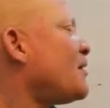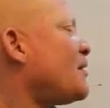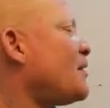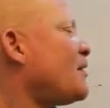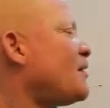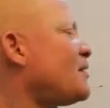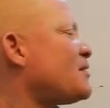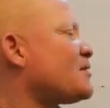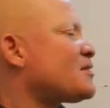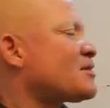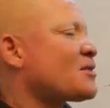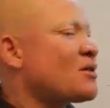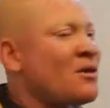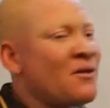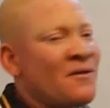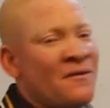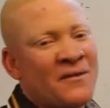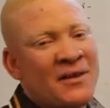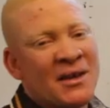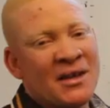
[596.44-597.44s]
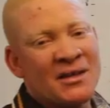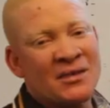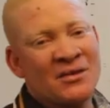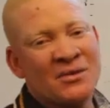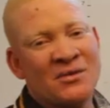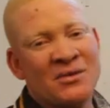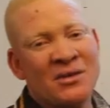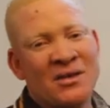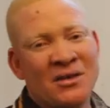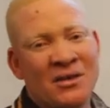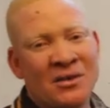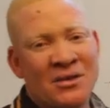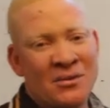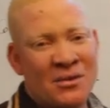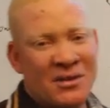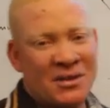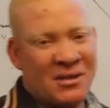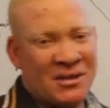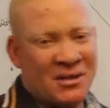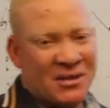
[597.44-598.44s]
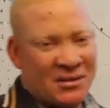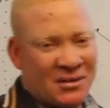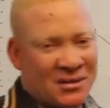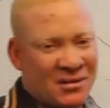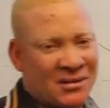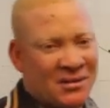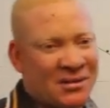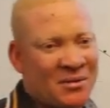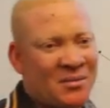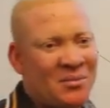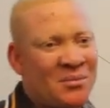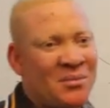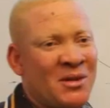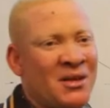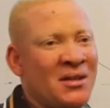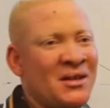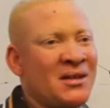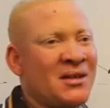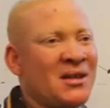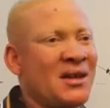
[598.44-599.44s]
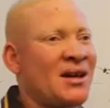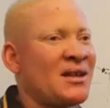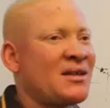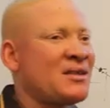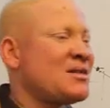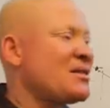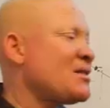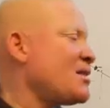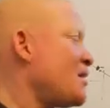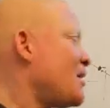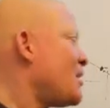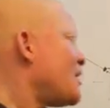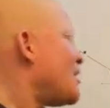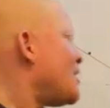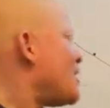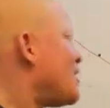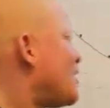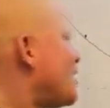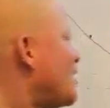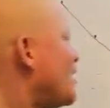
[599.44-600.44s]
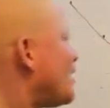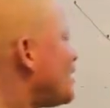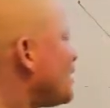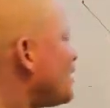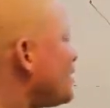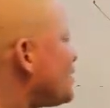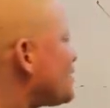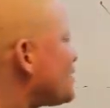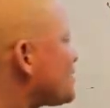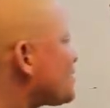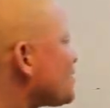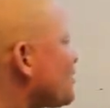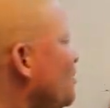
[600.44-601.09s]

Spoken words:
is convex to the origin, meaning that it